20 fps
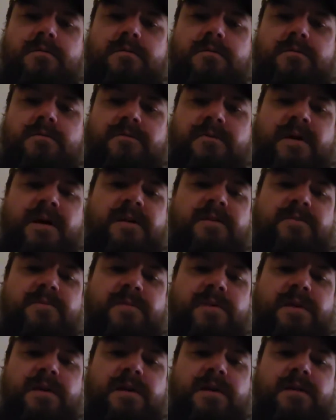finds
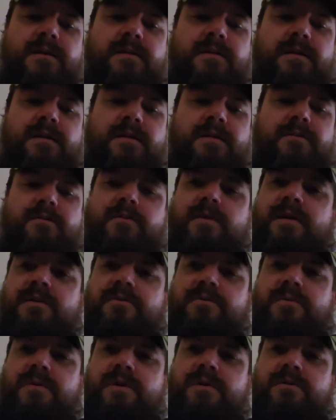me at
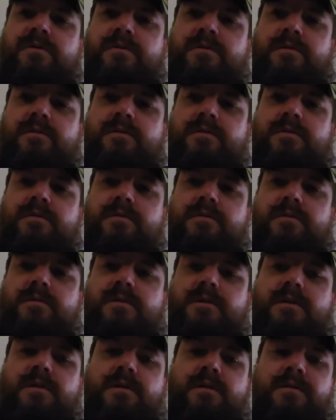graduation
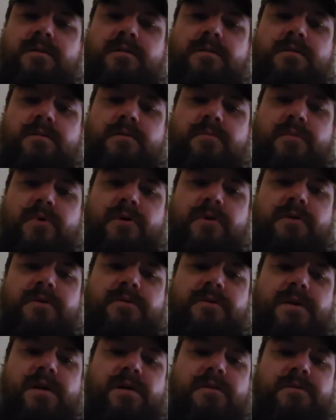and
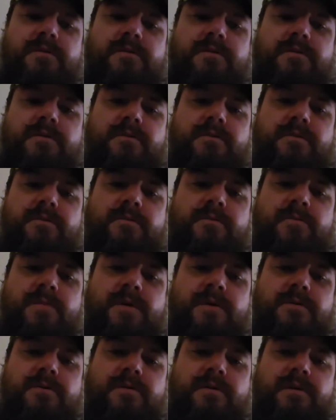apologizes to
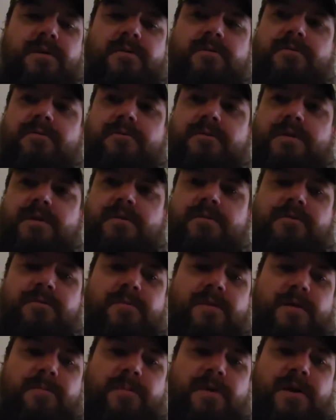myself and to
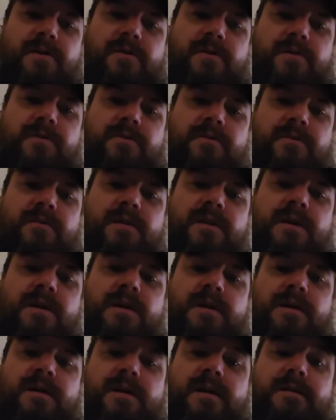my parents,
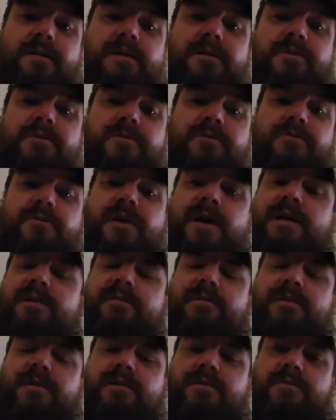and then
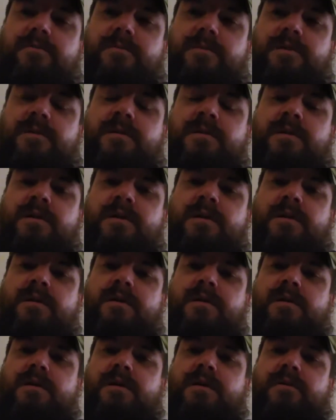congratulates me
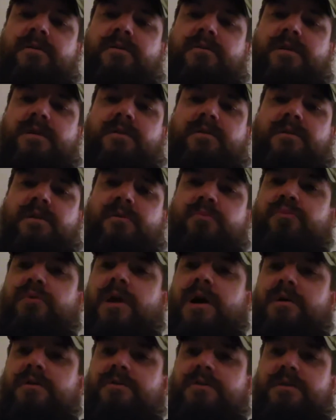and says how
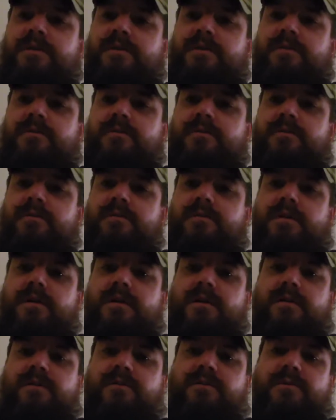proud she is,
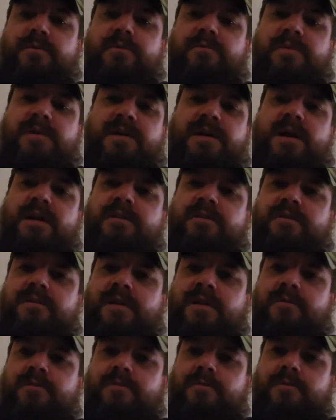because she was my guidance
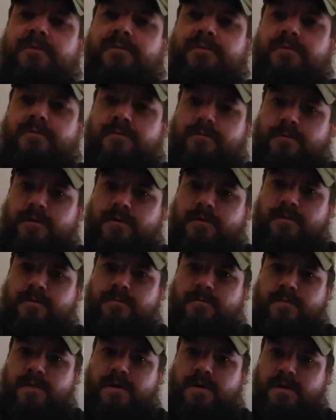counselor throughout
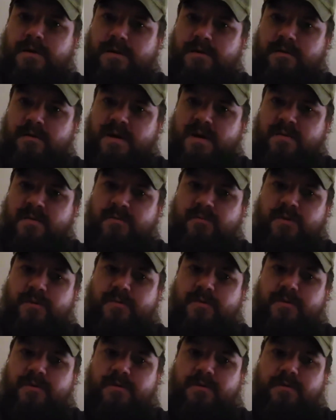my time in
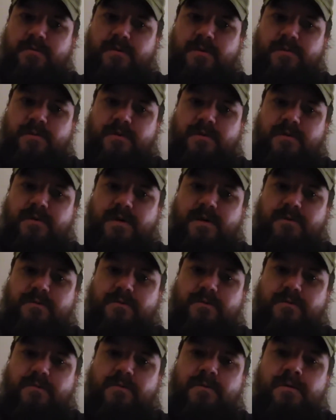public high
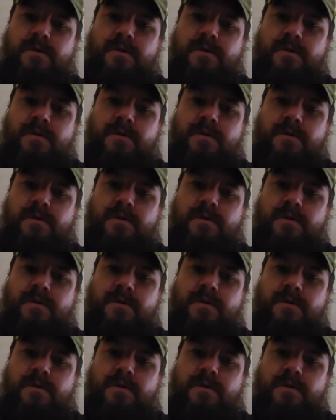school,